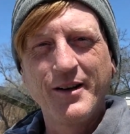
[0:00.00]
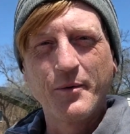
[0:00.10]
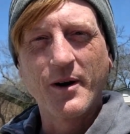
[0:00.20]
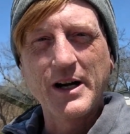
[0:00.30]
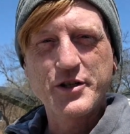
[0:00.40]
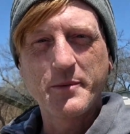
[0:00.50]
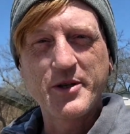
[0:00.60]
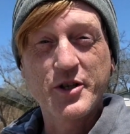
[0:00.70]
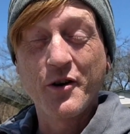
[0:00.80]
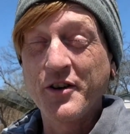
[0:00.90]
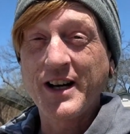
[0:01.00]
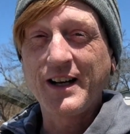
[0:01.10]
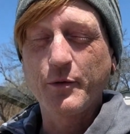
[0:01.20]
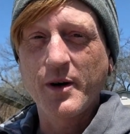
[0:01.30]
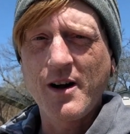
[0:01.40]
where I should be showing you
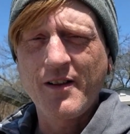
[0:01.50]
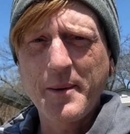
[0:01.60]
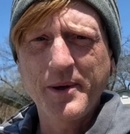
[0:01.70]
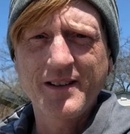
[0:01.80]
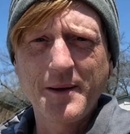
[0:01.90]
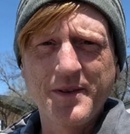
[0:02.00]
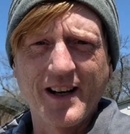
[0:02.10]
guys what all I picked up